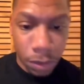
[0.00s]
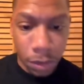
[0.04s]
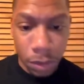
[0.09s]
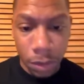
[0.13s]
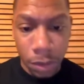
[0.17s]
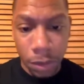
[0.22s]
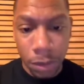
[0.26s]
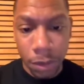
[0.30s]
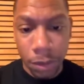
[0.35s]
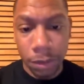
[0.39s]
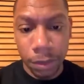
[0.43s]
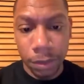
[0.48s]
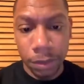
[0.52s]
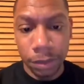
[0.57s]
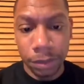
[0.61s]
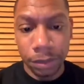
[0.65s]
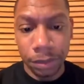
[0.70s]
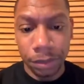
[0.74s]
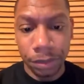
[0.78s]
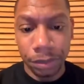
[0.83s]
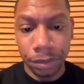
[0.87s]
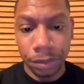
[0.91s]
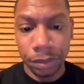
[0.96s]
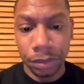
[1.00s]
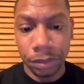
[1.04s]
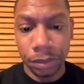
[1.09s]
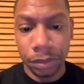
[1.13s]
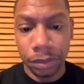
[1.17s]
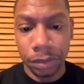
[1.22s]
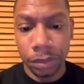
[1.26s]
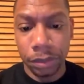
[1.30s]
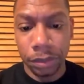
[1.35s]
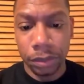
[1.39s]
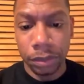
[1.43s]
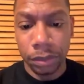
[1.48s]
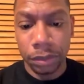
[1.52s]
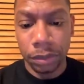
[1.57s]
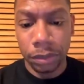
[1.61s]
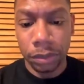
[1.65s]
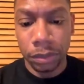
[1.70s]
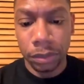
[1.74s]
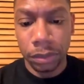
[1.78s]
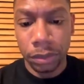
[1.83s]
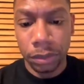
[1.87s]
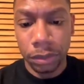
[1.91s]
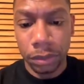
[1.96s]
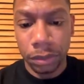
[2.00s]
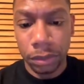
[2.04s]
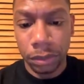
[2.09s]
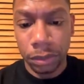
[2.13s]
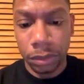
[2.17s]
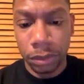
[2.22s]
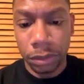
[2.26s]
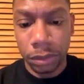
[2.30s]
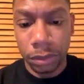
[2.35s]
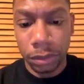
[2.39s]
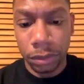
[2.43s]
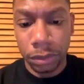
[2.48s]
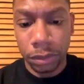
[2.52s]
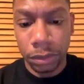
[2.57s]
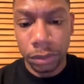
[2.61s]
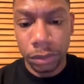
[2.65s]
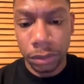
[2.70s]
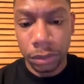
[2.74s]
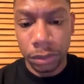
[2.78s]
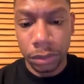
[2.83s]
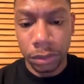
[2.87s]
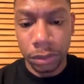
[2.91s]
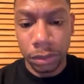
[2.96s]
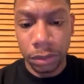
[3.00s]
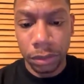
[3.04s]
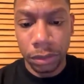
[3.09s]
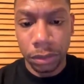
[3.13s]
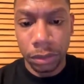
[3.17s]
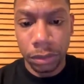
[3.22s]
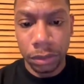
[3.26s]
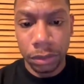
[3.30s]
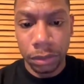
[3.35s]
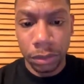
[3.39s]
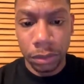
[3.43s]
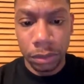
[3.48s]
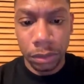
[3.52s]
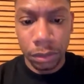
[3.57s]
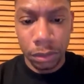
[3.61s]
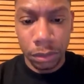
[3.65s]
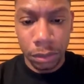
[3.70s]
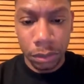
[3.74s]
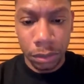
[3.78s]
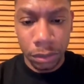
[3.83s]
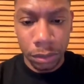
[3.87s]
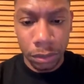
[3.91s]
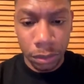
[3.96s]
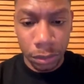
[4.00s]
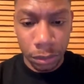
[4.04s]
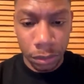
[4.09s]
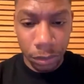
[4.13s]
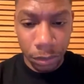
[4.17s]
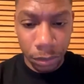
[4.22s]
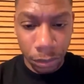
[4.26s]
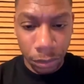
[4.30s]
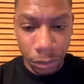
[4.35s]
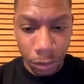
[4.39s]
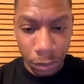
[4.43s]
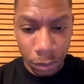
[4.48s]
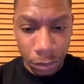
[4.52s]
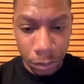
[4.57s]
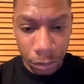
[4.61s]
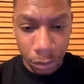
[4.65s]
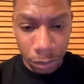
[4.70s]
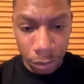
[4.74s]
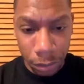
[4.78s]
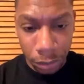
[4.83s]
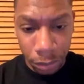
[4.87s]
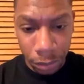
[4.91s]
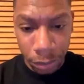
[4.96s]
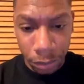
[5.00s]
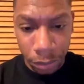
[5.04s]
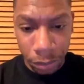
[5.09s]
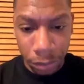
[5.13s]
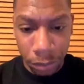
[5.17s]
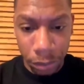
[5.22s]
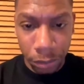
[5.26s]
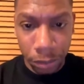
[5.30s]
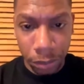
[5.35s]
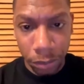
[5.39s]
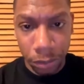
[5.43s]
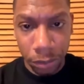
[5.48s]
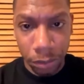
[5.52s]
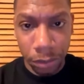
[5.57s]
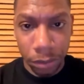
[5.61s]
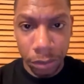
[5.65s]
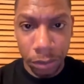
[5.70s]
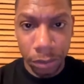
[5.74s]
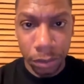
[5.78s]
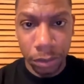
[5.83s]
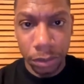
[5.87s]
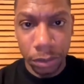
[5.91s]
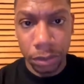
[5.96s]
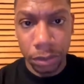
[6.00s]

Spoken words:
[no speech]